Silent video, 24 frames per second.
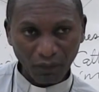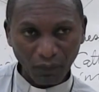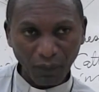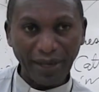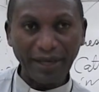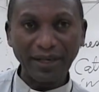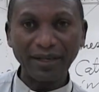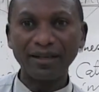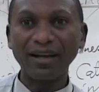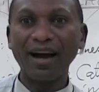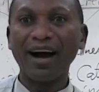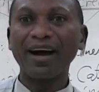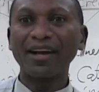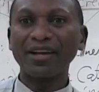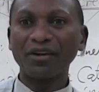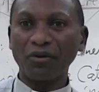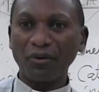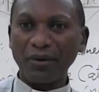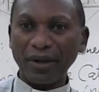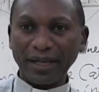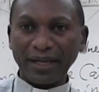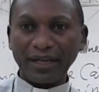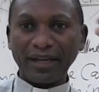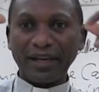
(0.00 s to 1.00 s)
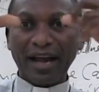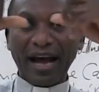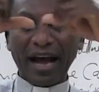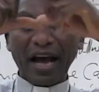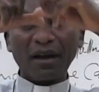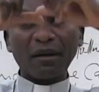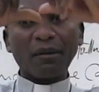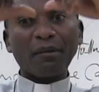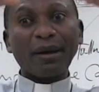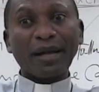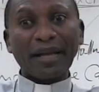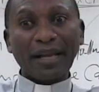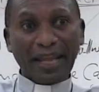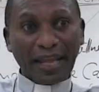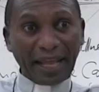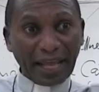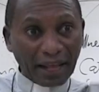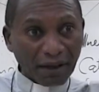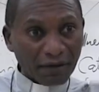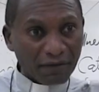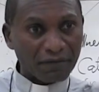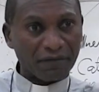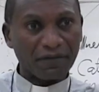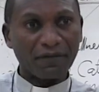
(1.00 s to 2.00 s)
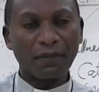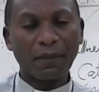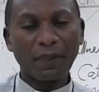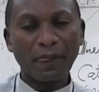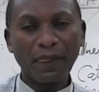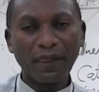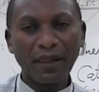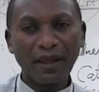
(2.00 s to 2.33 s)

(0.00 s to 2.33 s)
when God created Adam and Eve,